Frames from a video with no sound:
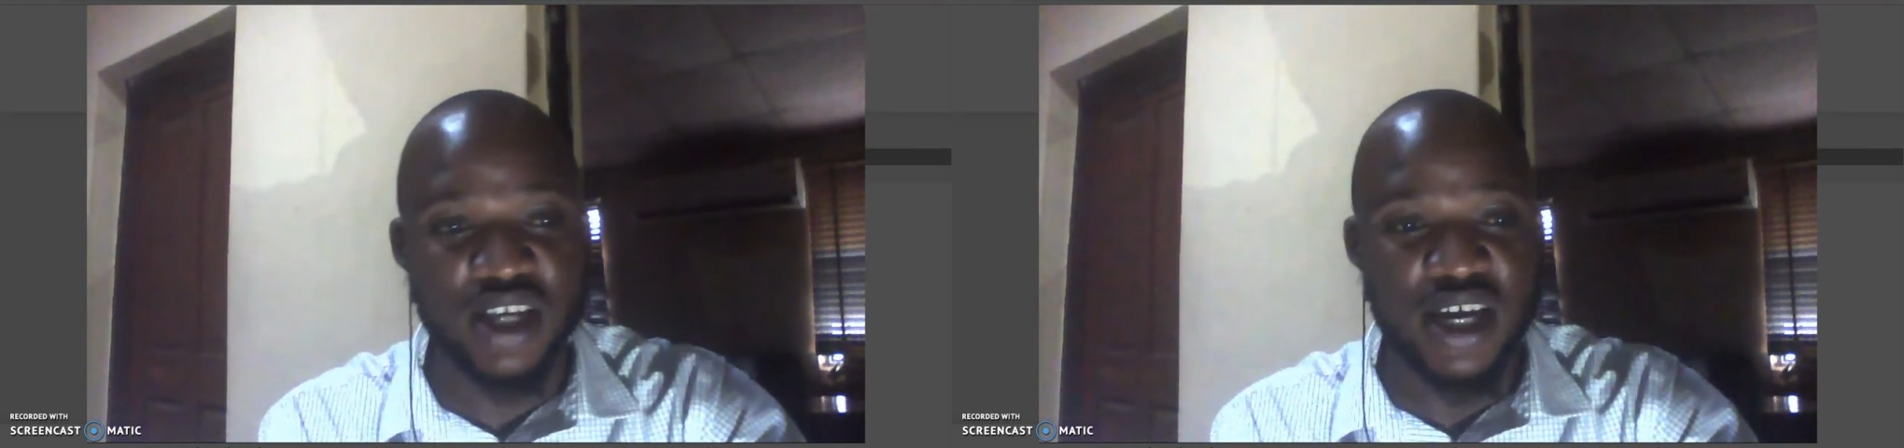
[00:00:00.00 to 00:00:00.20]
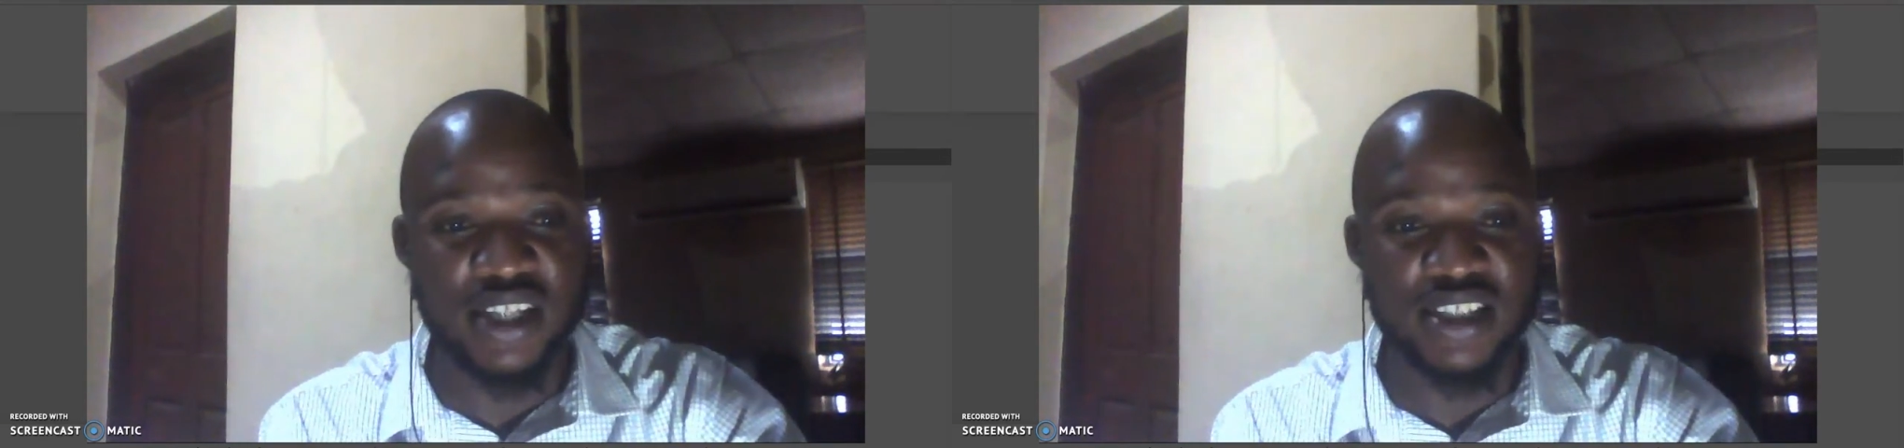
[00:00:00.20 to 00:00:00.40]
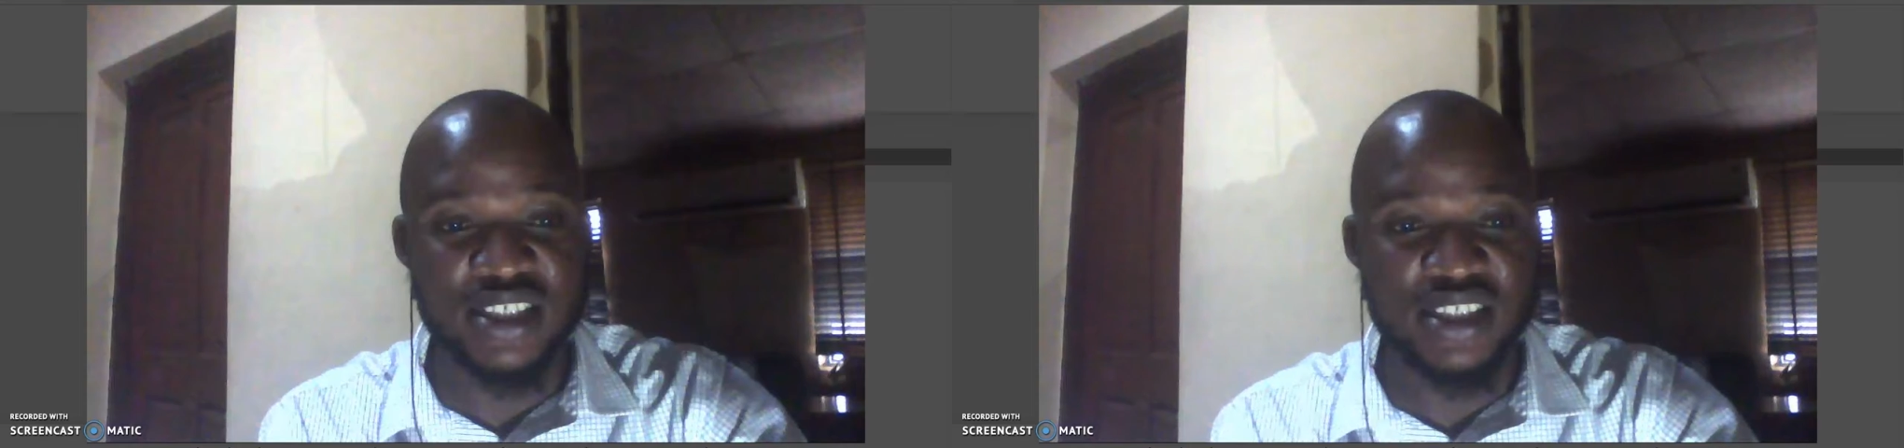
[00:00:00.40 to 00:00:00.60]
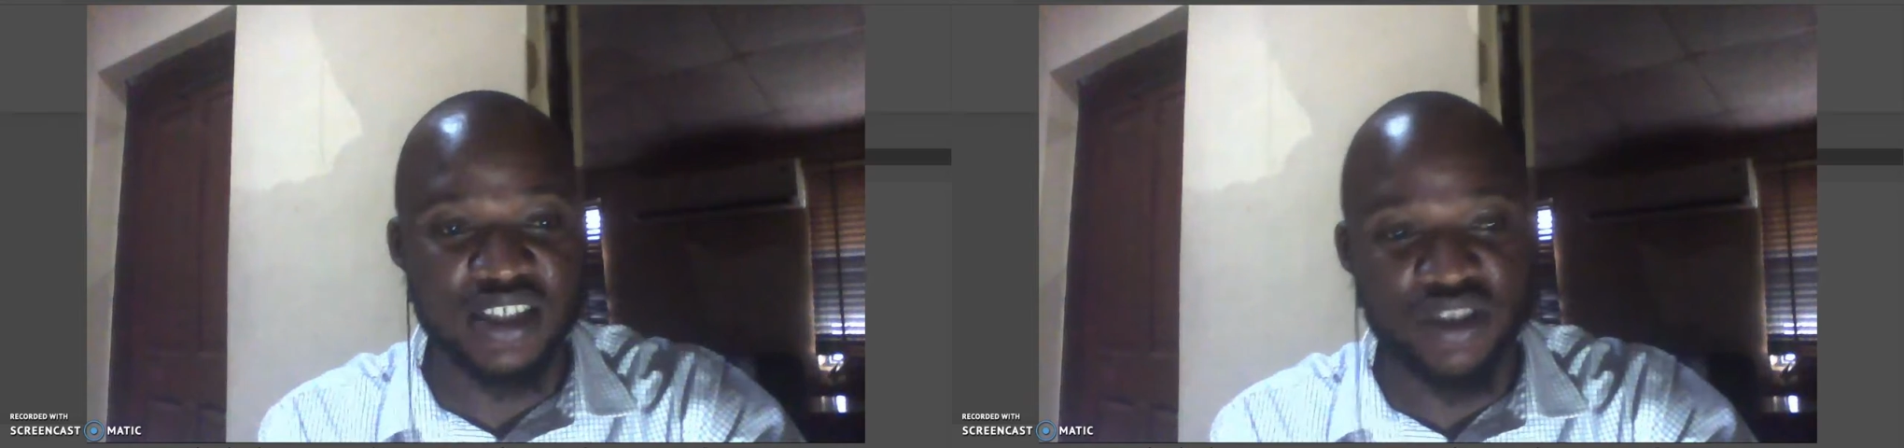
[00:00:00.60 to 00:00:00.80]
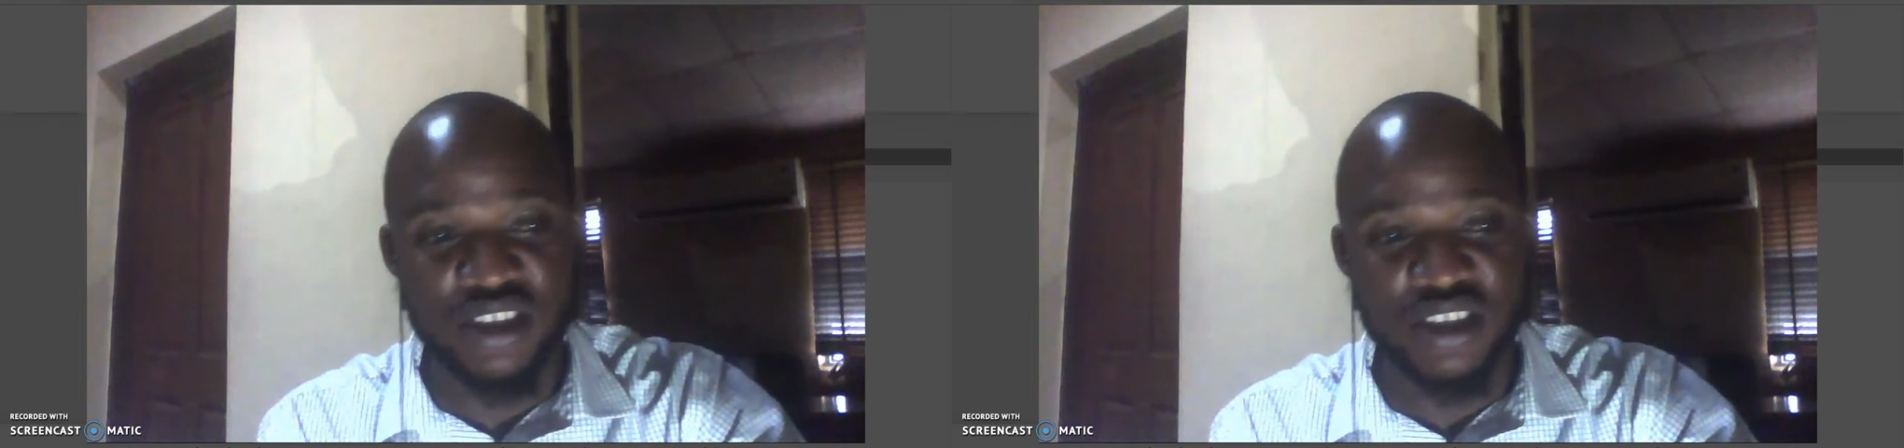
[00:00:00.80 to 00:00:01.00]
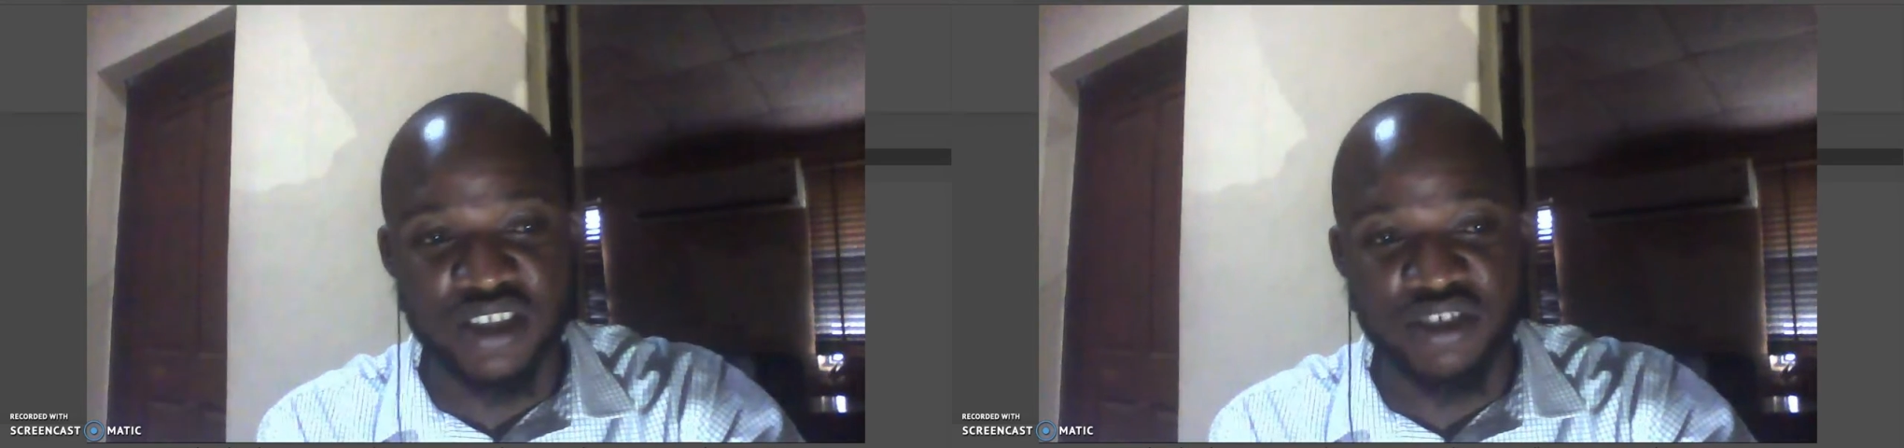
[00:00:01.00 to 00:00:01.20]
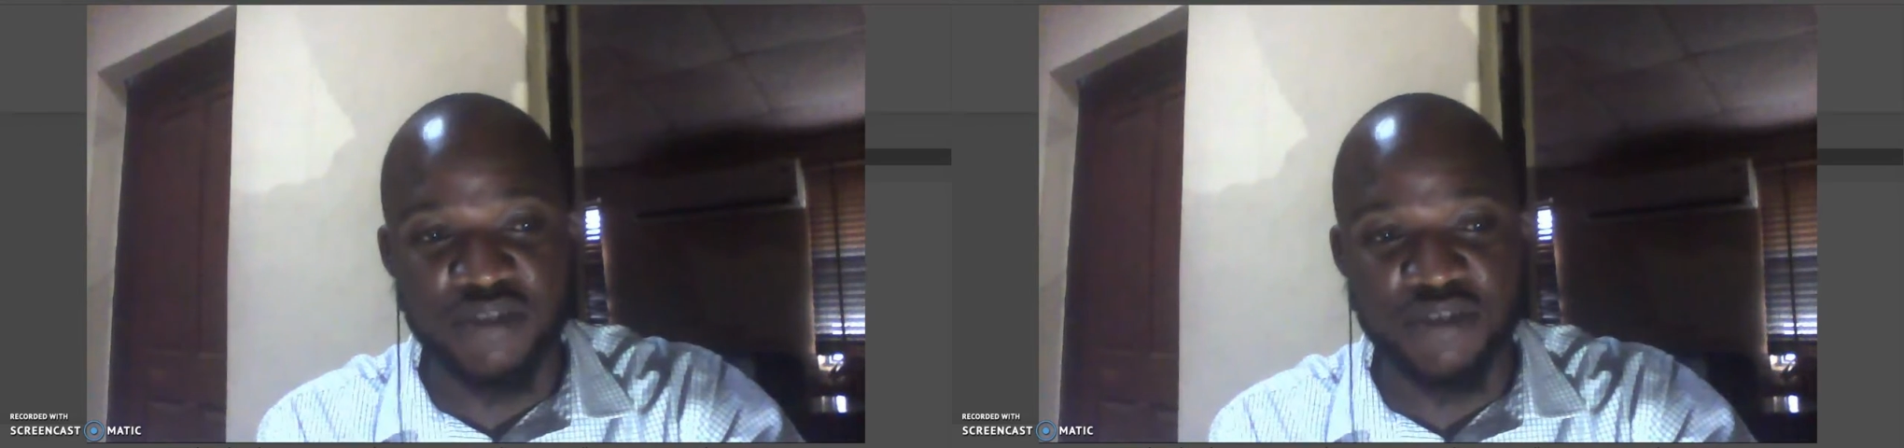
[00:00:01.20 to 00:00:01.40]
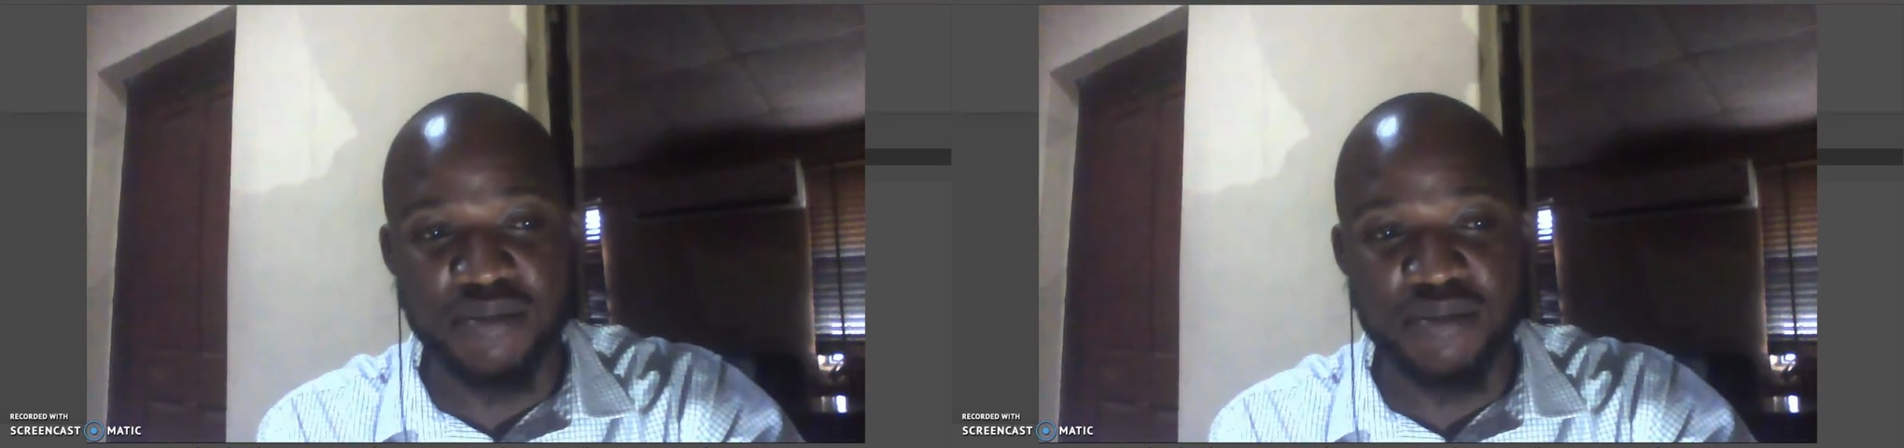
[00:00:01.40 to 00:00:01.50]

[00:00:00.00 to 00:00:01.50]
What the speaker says: and instant coordination of